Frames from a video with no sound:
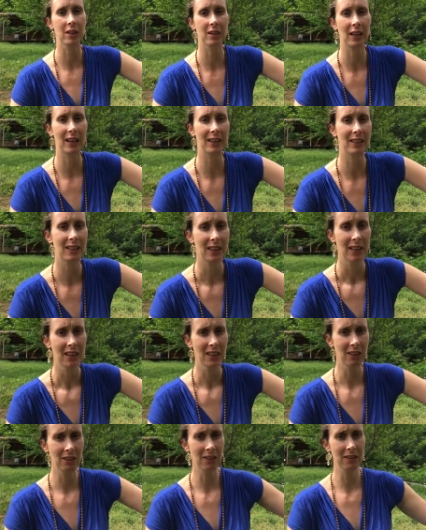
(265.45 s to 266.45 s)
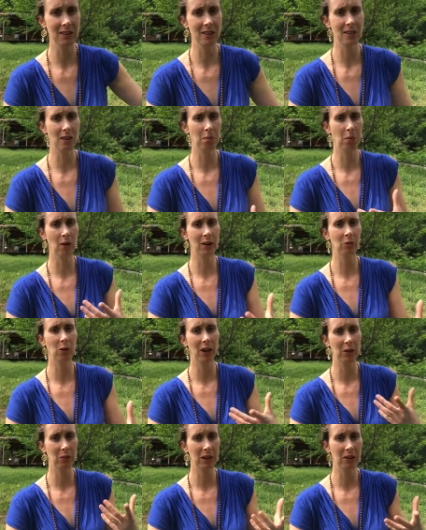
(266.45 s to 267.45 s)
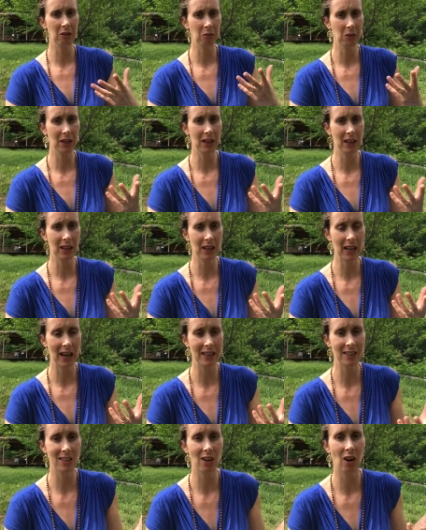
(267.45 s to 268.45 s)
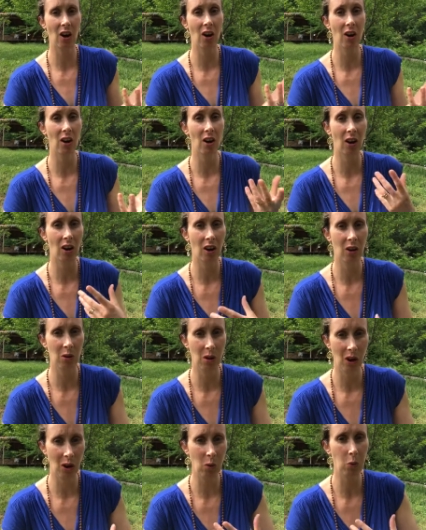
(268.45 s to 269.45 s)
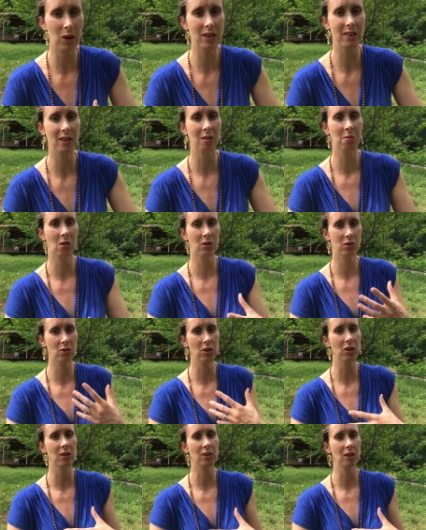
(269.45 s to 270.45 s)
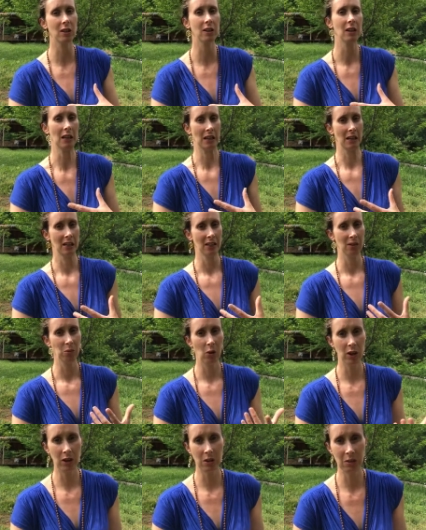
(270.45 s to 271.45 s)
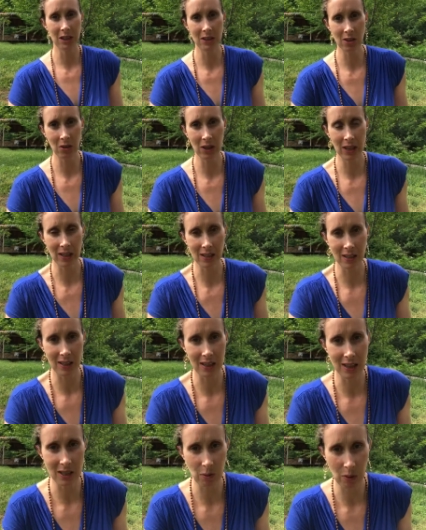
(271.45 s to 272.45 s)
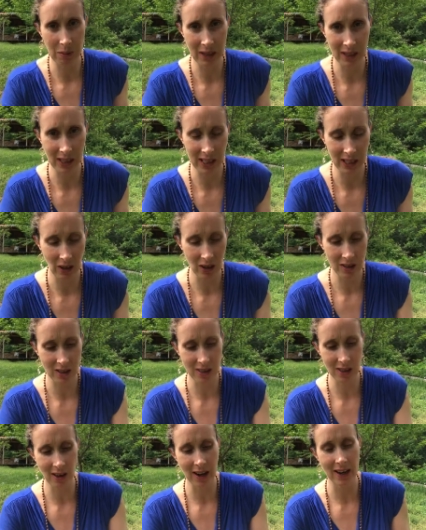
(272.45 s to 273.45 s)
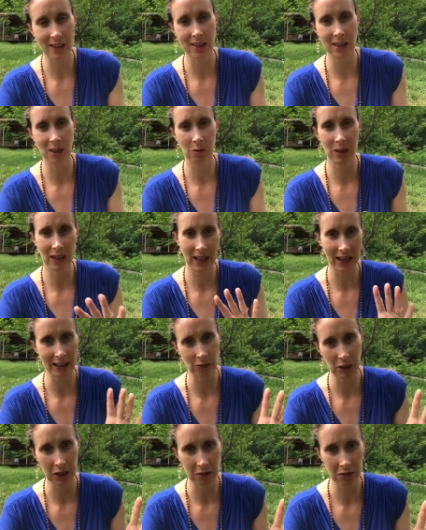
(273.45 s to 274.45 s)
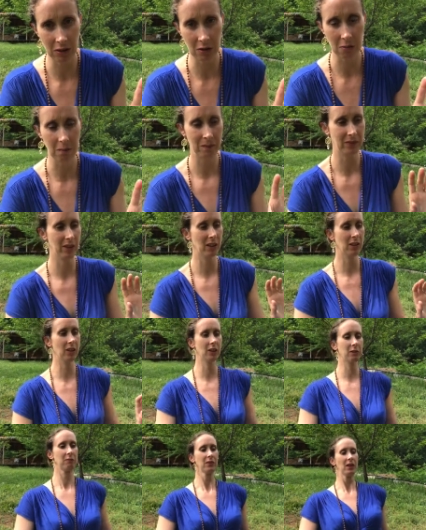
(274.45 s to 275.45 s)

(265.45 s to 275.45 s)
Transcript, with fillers: And, and, you know, this is the point where we, we enter our, our, our wisdom, our truth, and what are we doing to these women in our society? We're getting rid of them, you know?